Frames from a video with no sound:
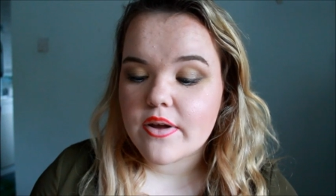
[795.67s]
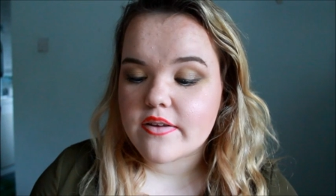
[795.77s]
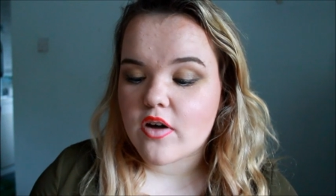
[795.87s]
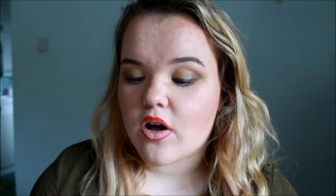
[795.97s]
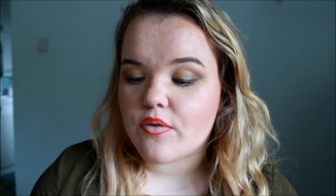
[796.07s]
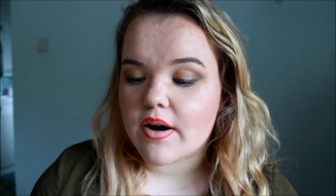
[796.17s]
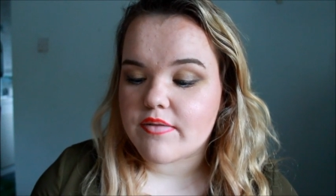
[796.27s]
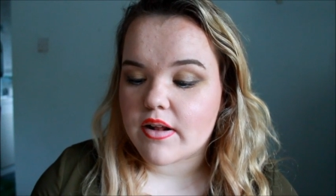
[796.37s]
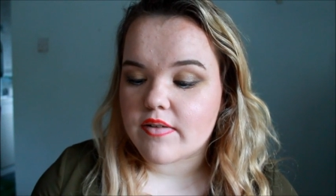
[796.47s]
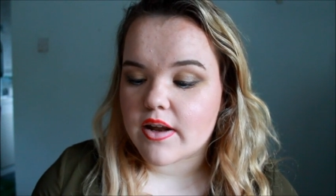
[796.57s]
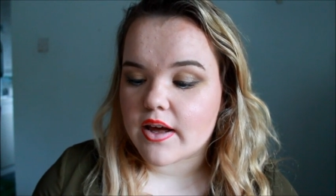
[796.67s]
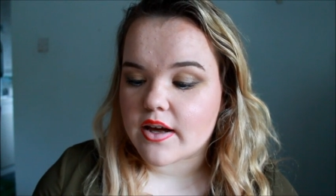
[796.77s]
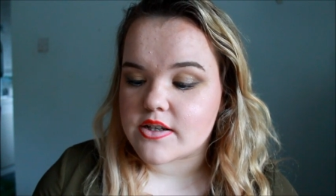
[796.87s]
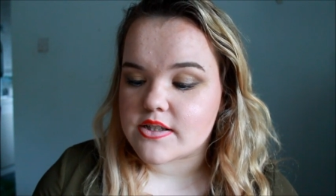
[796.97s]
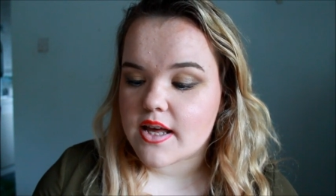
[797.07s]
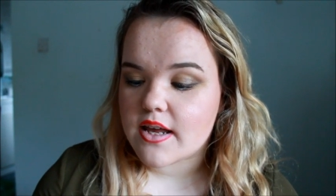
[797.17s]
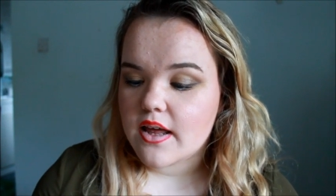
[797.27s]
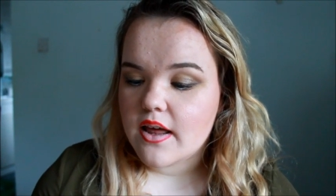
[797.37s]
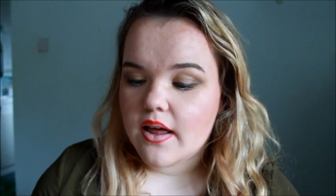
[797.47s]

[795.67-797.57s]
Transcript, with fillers: It is called Red Velvet, like I just said,